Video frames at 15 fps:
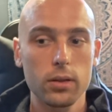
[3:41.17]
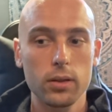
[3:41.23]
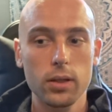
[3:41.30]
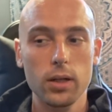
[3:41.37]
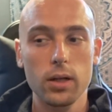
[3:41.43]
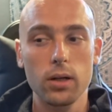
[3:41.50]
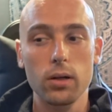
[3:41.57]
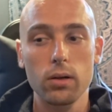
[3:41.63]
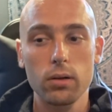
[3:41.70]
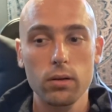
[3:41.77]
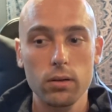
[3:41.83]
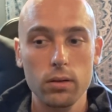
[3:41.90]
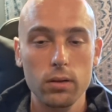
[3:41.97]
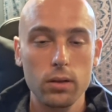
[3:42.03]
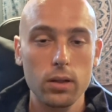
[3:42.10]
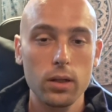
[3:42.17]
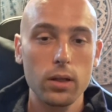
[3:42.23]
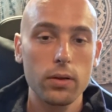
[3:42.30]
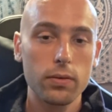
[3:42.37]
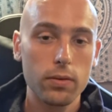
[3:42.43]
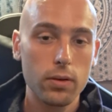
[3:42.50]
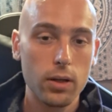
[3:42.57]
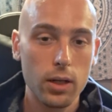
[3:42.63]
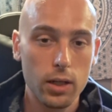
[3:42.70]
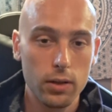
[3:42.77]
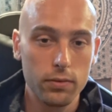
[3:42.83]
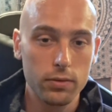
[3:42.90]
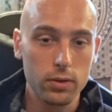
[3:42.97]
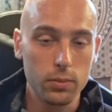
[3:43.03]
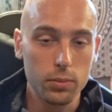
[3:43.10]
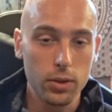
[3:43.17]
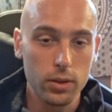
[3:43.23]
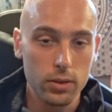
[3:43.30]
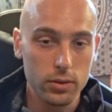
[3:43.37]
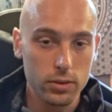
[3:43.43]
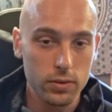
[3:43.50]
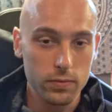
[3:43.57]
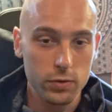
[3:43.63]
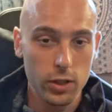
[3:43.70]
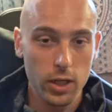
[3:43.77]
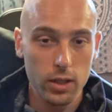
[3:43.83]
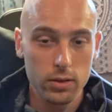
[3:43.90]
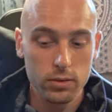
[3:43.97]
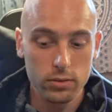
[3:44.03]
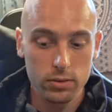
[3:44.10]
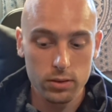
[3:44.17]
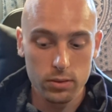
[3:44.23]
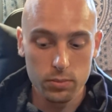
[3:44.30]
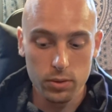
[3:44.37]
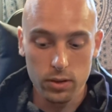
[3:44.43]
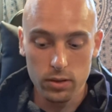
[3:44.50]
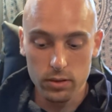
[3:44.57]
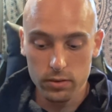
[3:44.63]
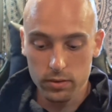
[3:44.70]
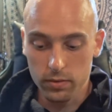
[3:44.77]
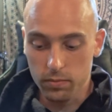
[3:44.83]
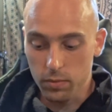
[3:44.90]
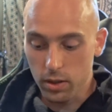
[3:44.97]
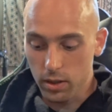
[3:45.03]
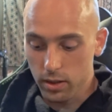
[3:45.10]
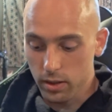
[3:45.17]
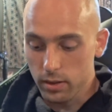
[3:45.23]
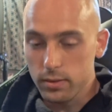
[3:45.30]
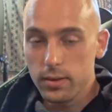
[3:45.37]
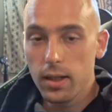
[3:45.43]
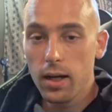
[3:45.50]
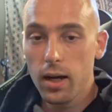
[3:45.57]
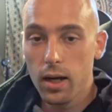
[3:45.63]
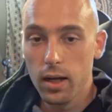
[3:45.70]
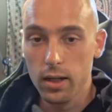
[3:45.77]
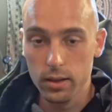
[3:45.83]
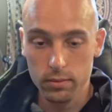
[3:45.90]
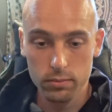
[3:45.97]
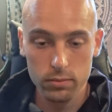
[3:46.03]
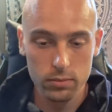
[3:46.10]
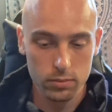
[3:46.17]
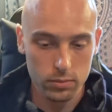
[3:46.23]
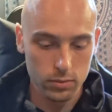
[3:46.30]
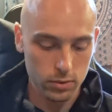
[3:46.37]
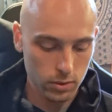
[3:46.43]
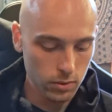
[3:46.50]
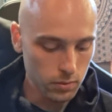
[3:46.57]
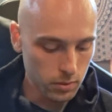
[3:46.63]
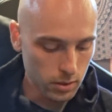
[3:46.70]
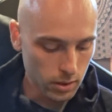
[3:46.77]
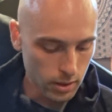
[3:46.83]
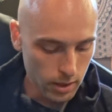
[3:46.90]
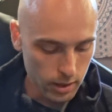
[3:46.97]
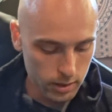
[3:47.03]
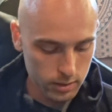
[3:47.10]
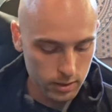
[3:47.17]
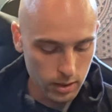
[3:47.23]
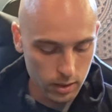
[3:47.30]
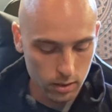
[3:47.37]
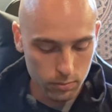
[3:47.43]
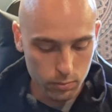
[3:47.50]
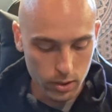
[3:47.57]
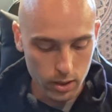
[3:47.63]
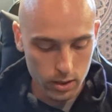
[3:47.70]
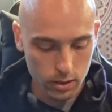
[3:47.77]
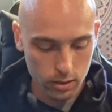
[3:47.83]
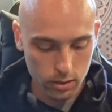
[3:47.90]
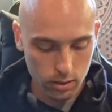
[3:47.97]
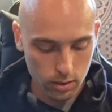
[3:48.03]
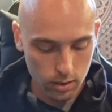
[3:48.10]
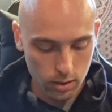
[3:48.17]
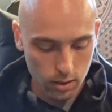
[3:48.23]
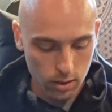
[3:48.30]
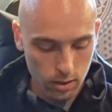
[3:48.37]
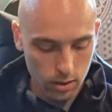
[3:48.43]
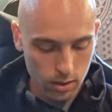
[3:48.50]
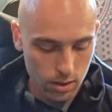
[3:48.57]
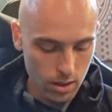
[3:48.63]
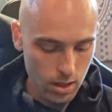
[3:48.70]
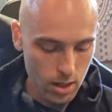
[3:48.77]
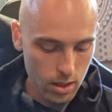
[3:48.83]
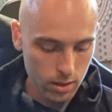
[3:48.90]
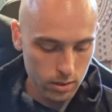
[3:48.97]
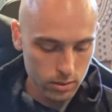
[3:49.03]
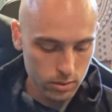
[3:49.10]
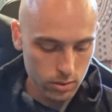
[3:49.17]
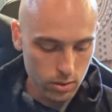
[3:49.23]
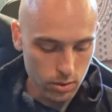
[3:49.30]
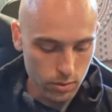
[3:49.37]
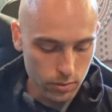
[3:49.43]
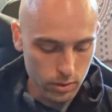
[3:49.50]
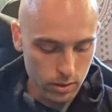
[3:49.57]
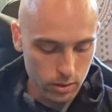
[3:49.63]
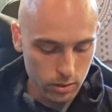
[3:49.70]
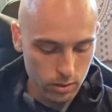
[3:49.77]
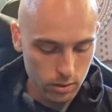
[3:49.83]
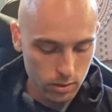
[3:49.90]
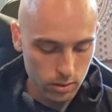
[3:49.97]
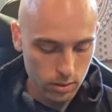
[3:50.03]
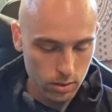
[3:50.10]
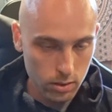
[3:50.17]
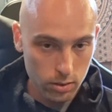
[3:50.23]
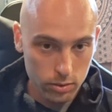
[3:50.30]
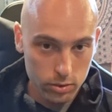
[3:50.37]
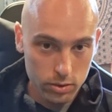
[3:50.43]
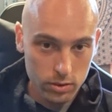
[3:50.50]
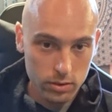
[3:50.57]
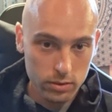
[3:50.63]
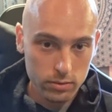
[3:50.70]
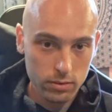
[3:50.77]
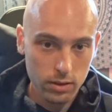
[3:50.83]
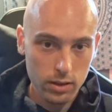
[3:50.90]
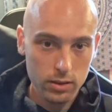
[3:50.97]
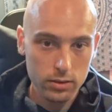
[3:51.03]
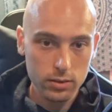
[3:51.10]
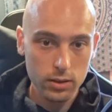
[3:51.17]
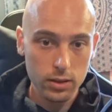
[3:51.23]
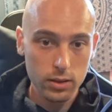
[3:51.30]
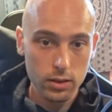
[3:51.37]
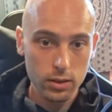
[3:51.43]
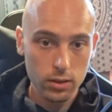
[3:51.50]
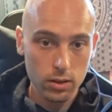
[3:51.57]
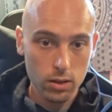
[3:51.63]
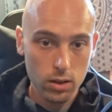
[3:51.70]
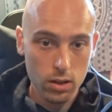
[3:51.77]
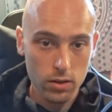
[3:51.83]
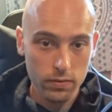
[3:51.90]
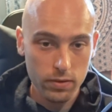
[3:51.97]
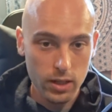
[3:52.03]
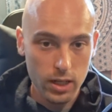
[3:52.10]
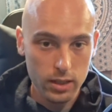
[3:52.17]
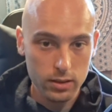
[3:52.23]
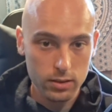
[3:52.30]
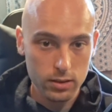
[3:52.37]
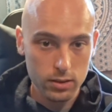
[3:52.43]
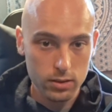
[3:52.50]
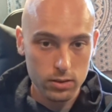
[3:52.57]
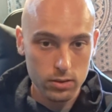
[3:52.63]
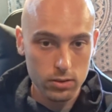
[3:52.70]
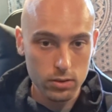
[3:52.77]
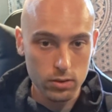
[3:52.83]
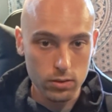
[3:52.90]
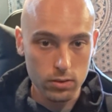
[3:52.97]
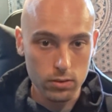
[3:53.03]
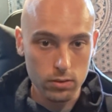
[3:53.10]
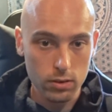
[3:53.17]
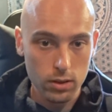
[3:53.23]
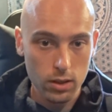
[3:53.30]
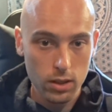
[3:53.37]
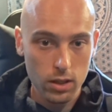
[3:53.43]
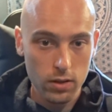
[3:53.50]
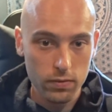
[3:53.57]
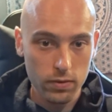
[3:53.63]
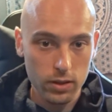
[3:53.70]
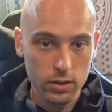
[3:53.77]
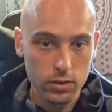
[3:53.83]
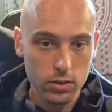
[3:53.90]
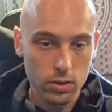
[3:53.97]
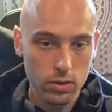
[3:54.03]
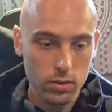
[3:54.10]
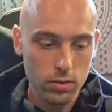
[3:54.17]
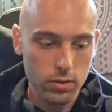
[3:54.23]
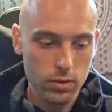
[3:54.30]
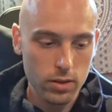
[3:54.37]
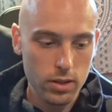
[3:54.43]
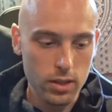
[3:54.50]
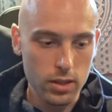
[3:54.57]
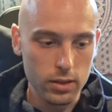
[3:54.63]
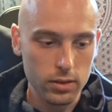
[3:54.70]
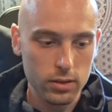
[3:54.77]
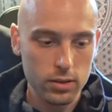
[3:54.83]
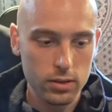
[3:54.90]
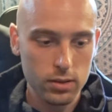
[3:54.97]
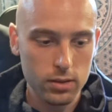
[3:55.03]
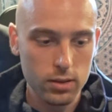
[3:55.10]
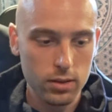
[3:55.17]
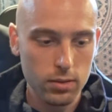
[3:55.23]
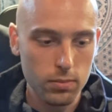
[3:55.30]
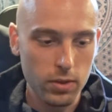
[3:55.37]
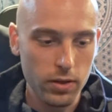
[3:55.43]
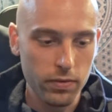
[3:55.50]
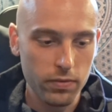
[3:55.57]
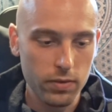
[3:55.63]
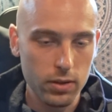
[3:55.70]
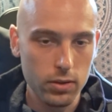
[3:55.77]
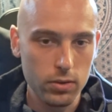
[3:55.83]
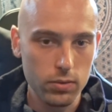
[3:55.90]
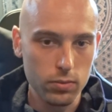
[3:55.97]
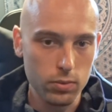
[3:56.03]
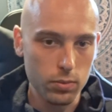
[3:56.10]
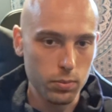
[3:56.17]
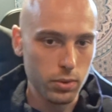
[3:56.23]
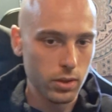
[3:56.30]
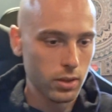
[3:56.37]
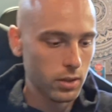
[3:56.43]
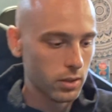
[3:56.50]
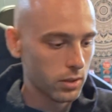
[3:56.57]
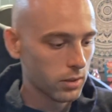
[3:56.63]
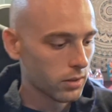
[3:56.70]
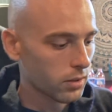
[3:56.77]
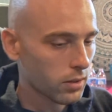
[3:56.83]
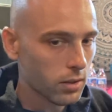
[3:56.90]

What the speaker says: Now, if you have an abundance of channels, an abundance of money and time, you can add a second mic that is going slightly off axis. So if I turn this, my finger will be